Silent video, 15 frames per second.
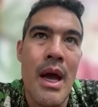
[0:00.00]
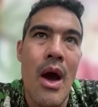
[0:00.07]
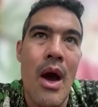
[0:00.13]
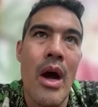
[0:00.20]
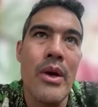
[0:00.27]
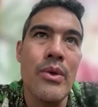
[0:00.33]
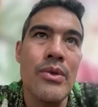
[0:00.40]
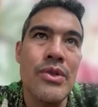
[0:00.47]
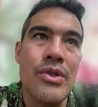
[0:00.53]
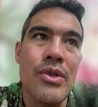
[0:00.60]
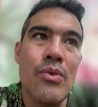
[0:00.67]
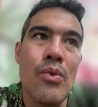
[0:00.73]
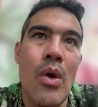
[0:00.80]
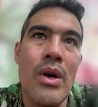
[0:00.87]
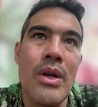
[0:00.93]
I also
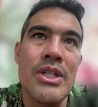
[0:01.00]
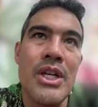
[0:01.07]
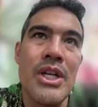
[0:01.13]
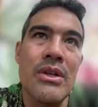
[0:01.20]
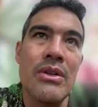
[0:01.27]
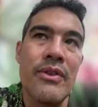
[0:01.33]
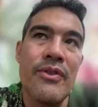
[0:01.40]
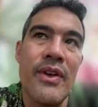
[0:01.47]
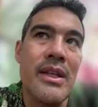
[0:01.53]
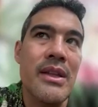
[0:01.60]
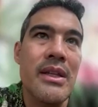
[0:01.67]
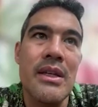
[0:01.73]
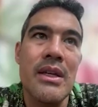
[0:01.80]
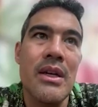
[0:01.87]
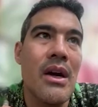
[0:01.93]
want to juggle the fact
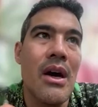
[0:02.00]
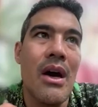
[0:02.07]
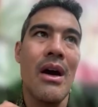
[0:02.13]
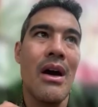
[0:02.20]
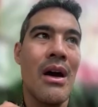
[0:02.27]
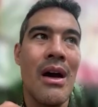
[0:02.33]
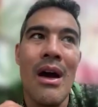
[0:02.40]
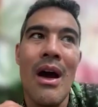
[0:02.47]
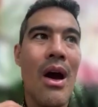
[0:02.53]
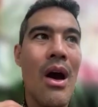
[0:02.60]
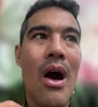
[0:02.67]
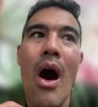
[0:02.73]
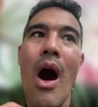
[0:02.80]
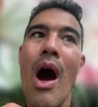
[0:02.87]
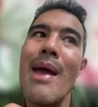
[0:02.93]
that
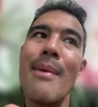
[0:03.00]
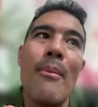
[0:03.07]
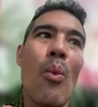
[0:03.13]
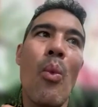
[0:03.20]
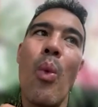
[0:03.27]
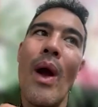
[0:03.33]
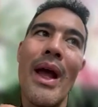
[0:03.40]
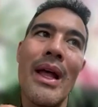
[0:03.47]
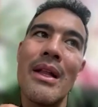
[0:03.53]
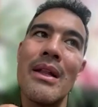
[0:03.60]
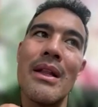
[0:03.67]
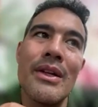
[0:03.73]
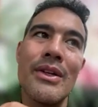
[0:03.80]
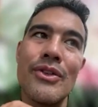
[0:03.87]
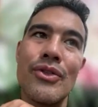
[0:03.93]
I'm
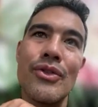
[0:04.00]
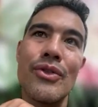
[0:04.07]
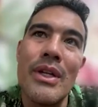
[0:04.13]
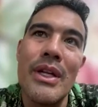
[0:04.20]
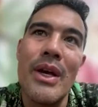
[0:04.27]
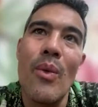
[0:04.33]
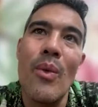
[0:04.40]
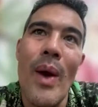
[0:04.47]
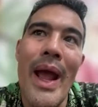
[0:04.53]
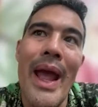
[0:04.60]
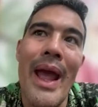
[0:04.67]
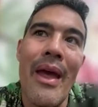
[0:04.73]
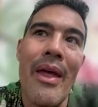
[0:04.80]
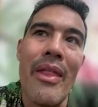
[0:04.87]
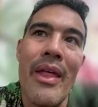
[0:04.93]
well and truly
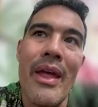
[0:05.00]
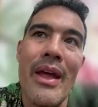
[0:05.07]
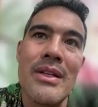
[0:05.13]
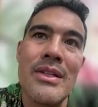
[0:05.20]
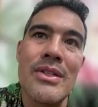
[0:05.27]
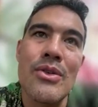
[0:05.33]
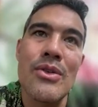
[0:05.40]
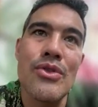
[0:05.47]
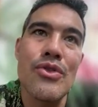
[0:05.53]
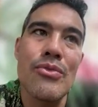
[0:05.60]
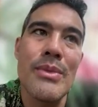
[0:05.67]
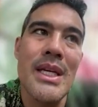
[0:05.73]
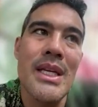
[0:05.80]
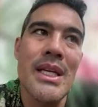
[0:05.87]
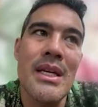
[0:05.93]
aware that social
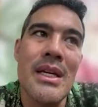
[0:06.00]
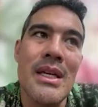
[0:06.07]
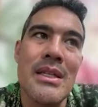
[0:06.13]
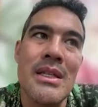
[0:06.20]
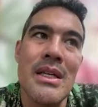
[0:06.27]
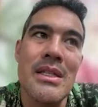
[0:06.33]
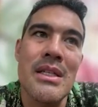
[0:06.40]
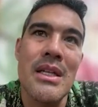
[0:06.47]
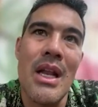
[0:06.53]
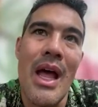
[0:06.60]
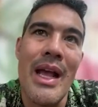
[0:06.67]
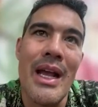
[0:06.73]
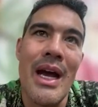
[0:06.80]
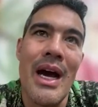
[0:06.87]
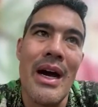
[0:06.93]
media doesn't
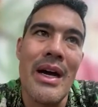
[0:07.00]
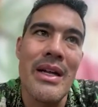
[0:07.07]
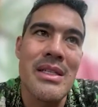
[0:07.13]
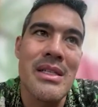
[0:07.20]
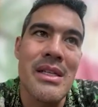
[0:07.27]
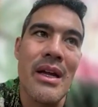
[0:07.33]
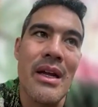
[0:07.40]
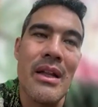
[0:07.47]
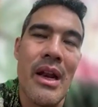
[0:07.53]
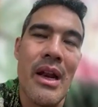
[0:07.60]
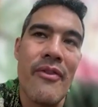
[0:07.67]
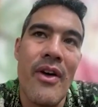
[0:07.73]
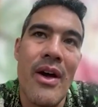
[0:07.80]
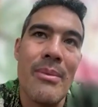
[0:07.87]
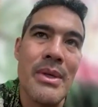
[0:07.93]
like a hard sell, and
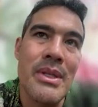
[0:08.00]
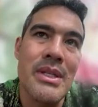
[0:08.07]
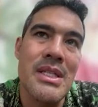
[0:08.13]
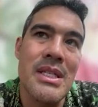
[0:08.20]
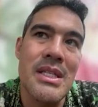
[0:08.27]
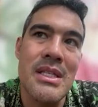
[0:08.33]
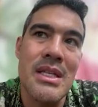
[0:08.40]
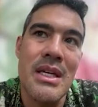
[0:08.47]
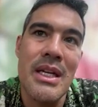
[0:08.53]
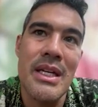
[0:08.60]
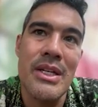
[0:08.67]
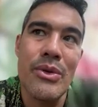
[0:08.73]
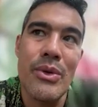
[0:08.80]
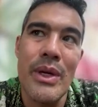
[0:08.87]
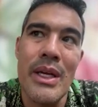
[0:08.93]
if I'm consistently
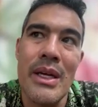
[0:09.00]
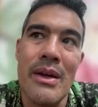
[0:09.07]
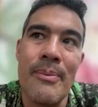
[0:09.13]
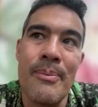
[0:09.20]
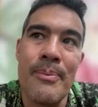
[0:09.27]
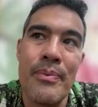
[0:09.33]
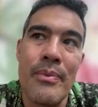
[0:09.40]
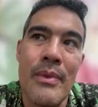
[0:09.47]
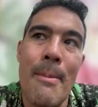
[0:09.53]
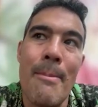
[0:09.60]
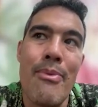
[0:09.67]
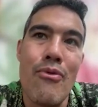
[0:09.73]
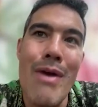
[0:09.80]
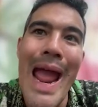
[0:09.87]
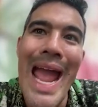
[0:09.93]
doing
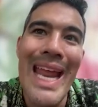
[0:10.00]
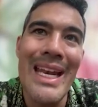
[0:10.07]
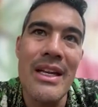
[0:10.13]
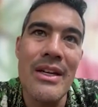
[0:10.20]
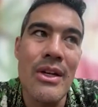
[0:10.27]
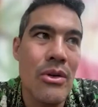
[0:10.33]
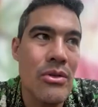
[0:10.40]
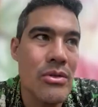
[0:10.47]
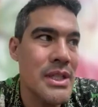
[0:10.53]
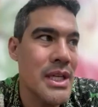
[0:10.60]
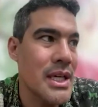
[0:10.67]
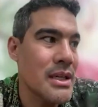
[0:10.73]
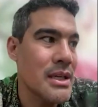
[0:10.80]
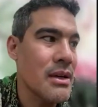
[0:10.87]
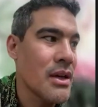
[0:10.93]
branded
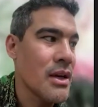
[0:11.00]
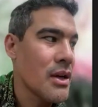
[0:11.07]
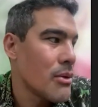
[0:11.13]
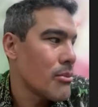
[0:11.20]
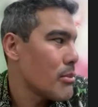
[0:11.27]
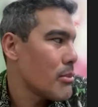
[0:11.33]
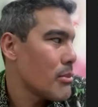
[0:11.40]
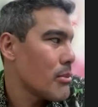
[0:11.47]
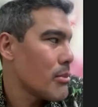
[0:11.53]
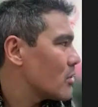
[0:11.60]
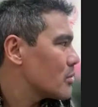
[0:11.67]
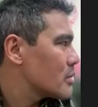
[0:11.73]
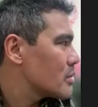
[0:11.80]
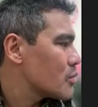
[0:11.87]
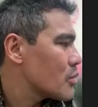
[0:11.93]
content, my
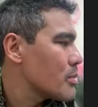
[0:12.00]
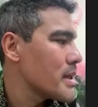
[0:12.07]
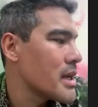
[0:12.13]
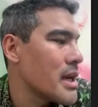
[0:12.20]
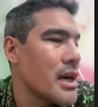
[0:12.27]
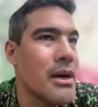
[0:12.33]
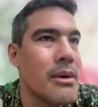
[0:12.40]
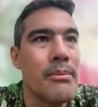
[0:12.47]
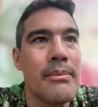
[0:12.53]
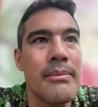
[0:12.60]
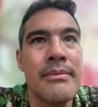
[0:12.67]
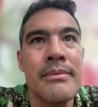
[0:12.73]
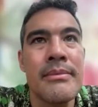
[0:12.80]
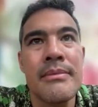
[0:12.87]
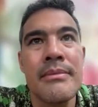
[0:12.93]
followers will become